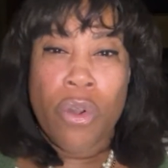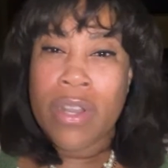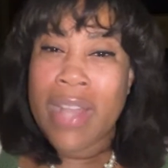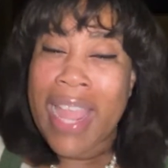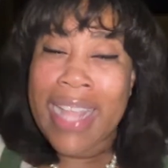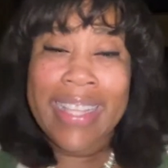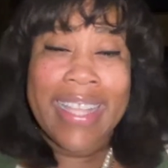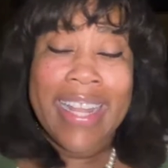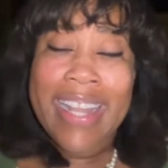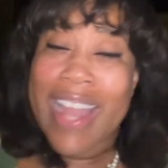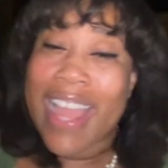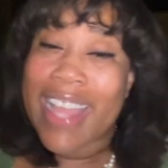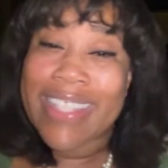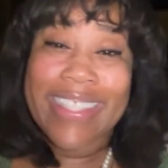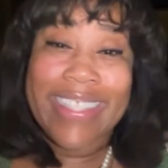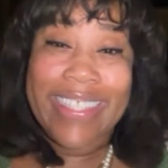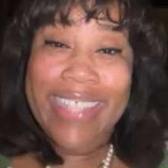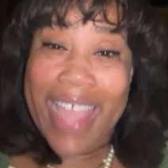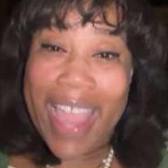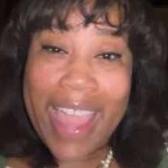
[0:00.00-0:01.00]
Like the
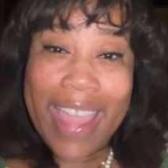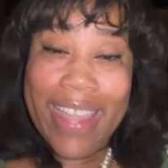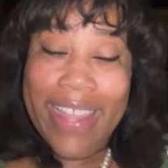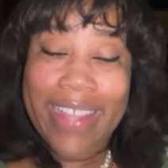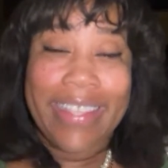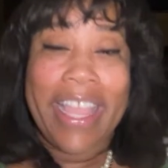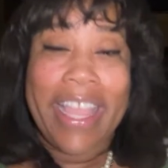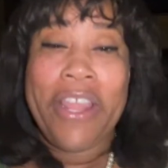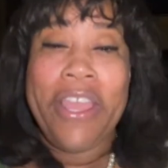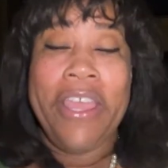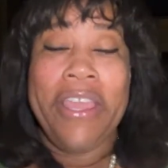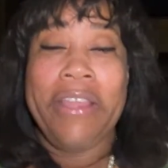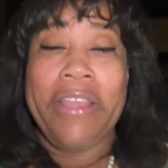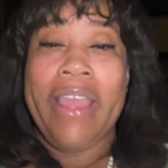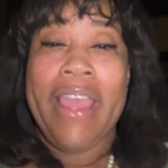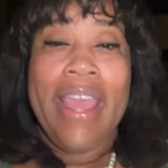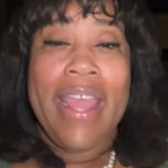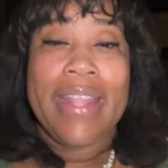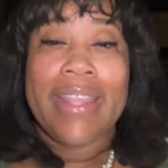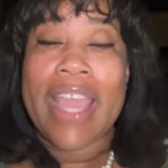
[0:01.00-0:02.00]
next day,
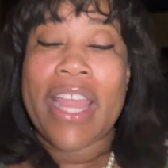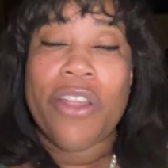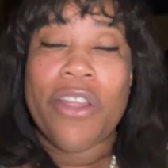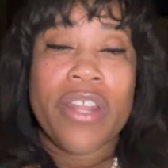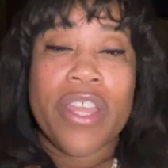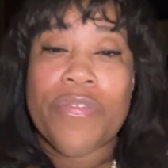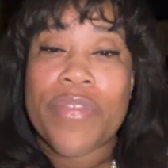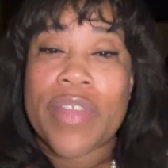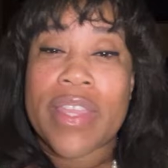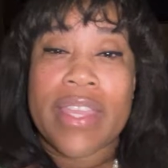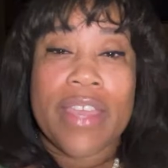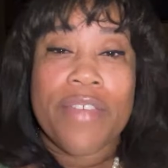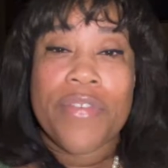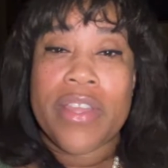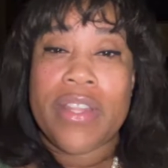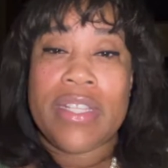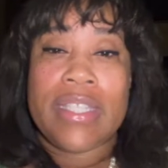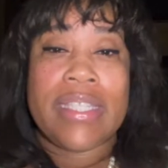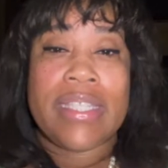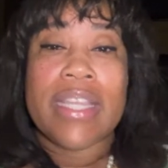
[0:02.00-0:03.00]
they don't even give
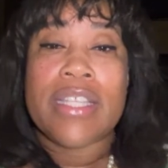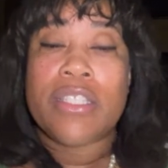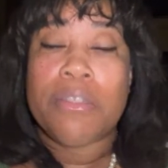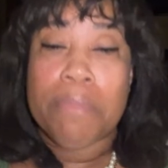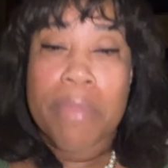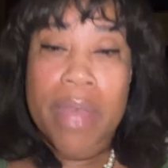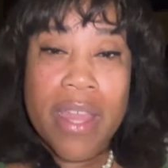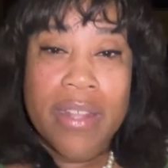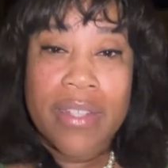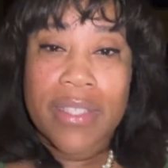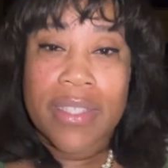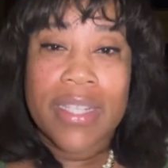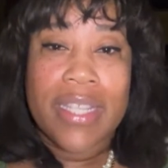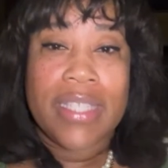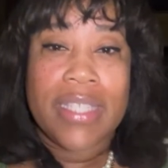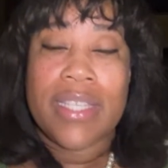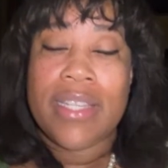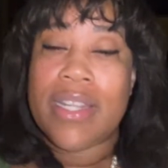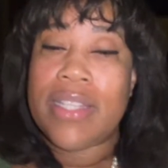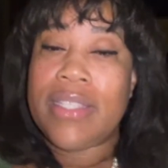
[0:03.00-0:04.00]
it 6 months.
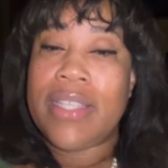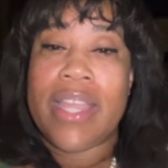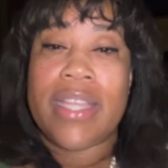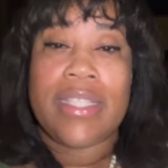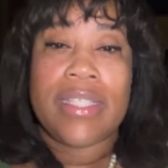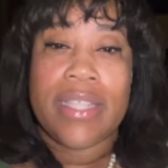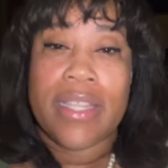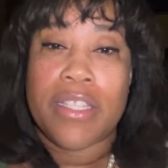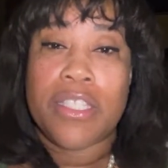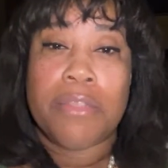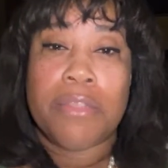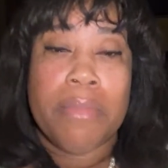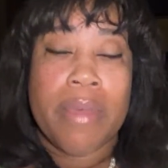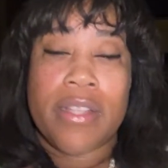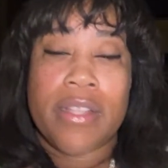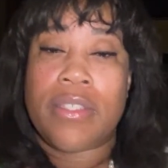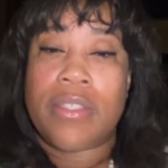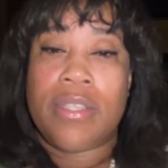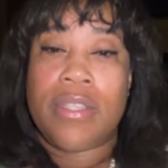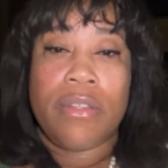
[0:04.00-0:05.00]
Listen, it takes 6
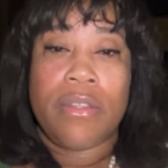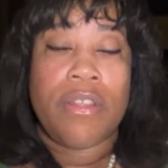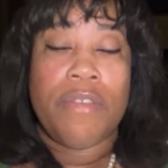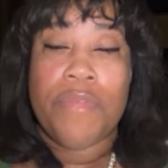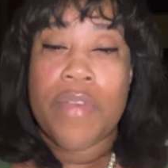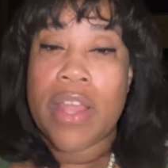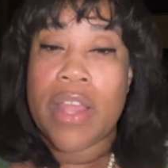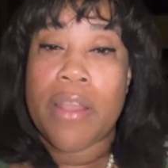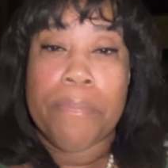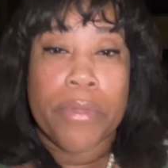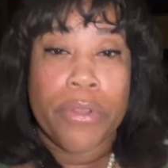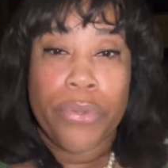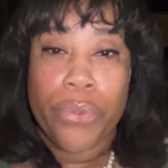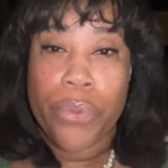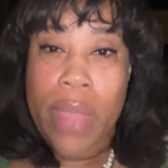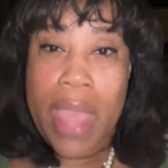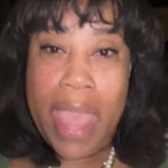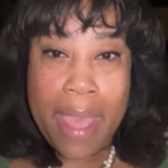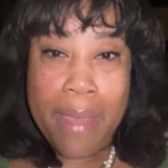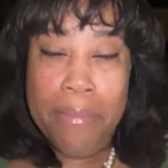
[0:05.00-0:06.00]
months to develop a new
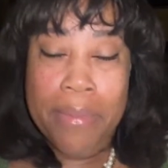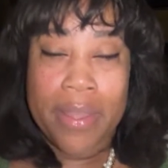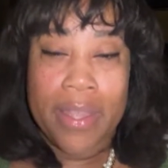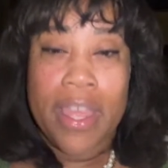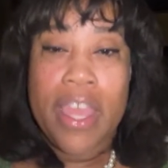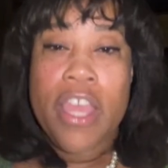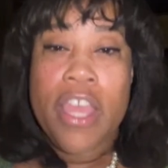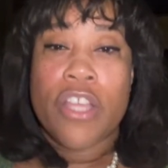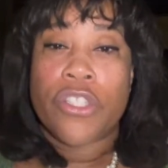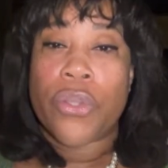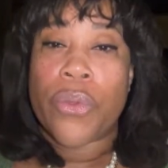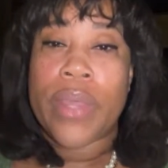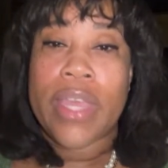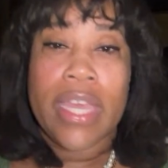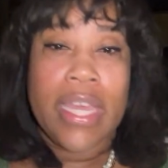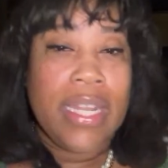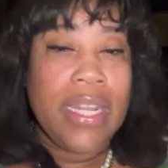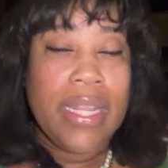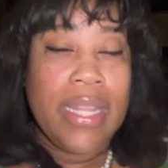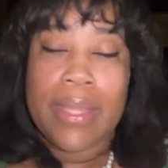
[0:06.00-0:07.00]
habit. So
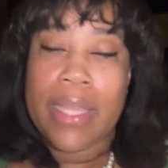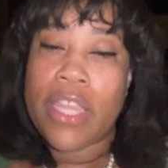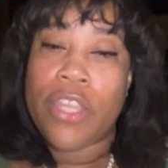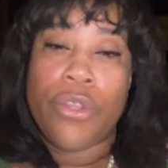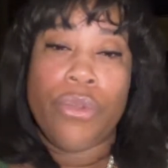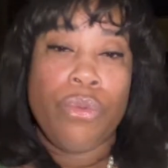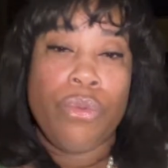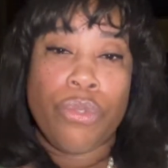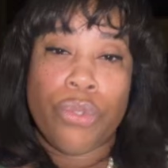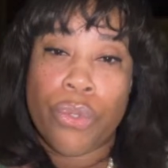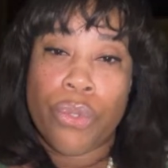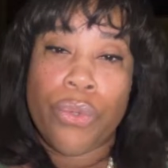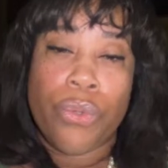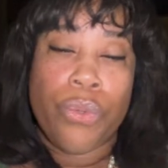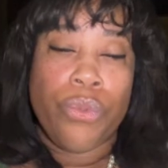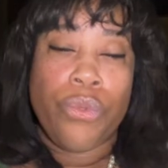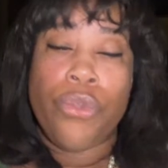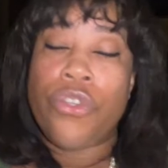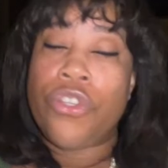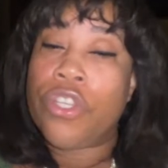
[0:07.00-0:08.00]
anything you do,
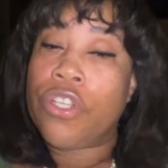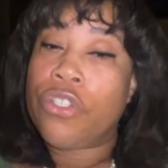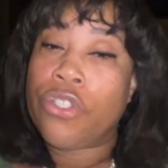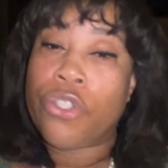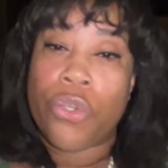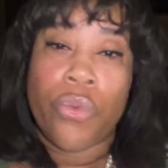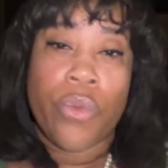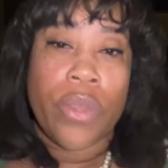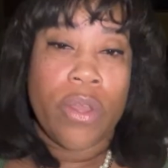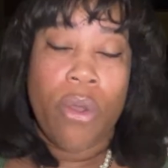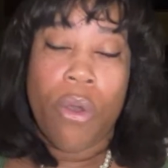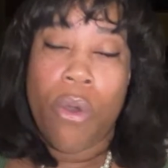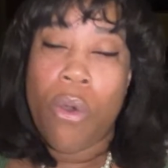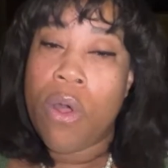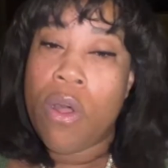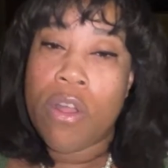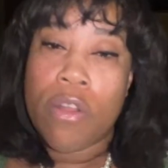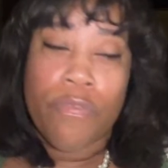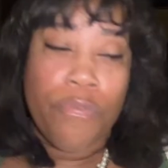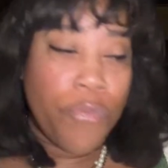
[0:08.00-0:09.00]
you should do it
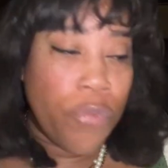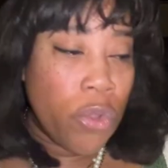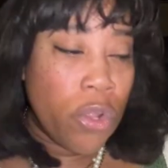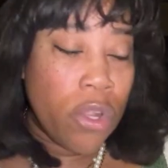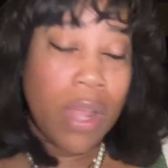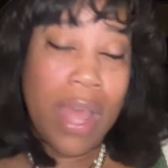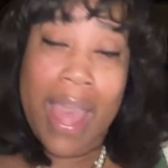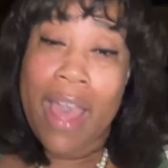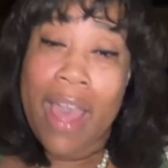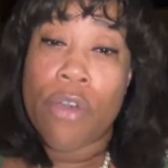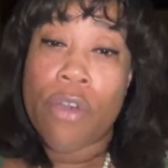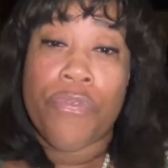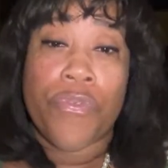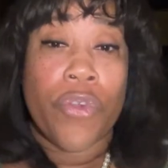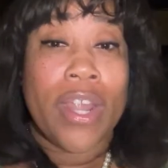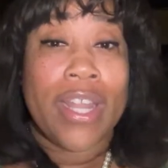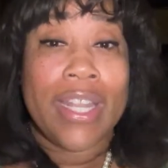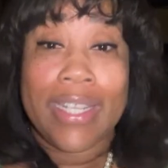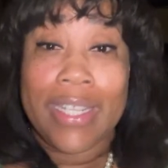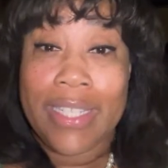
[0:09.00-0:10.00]
all full out for
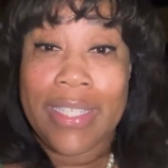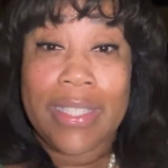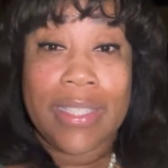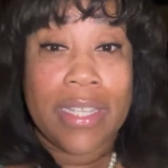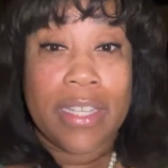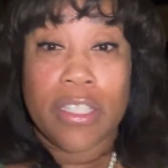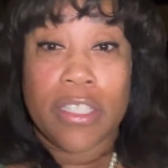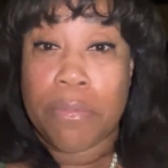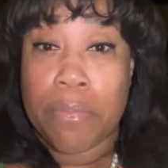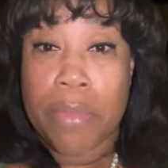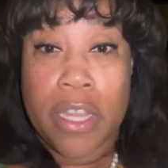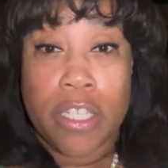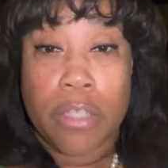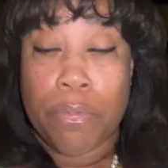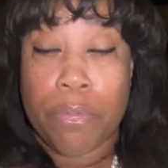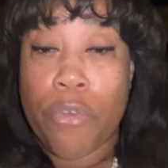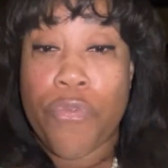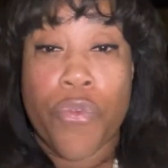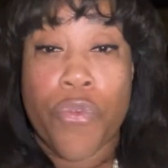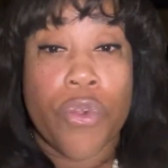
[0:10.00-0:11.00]
at least 6 months
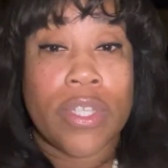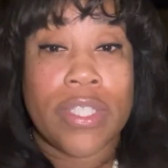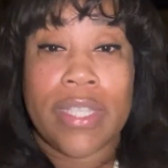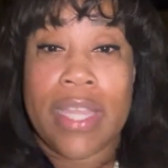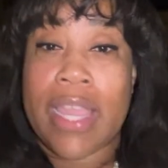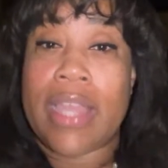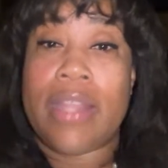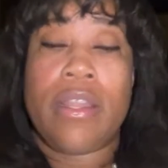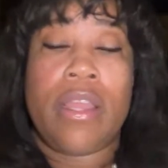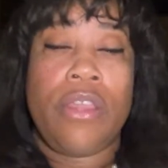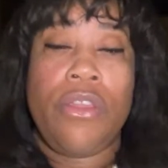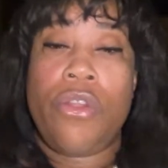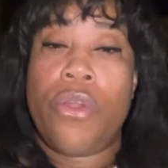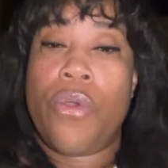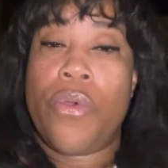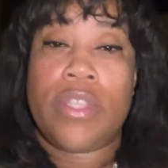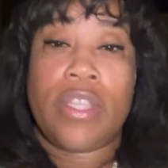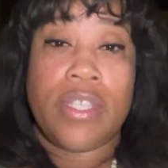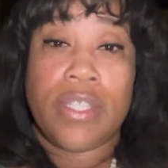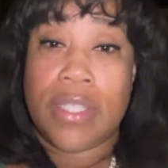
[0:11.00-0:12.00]
before saying, you know
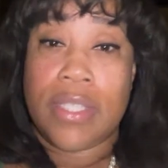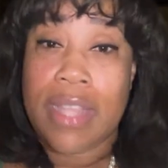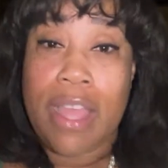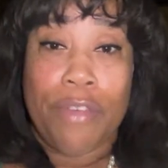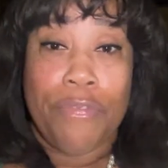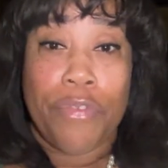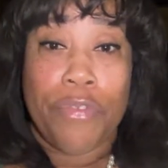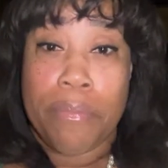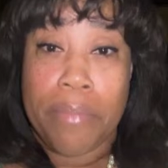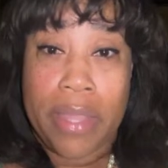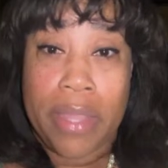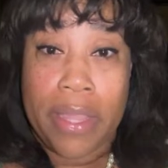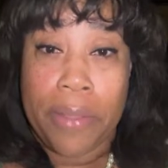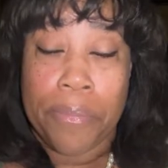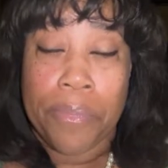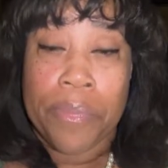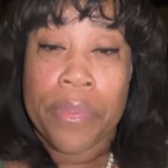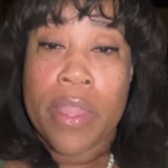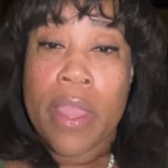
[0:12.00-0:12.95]
what, this is not for me.